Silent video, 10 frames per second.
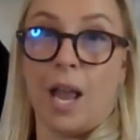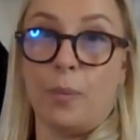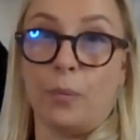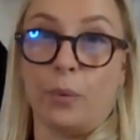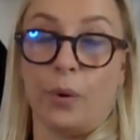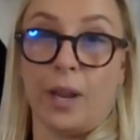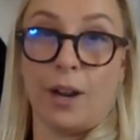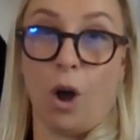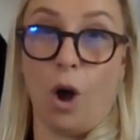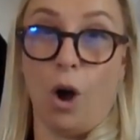and bring
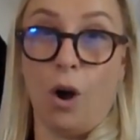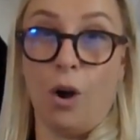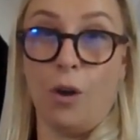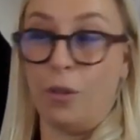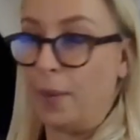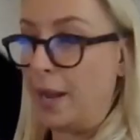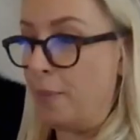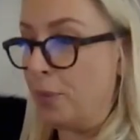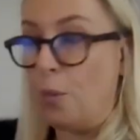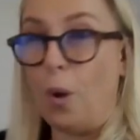it all the way
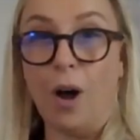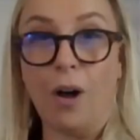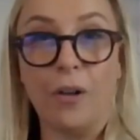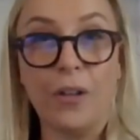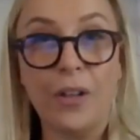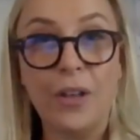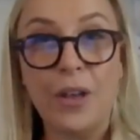up the wall.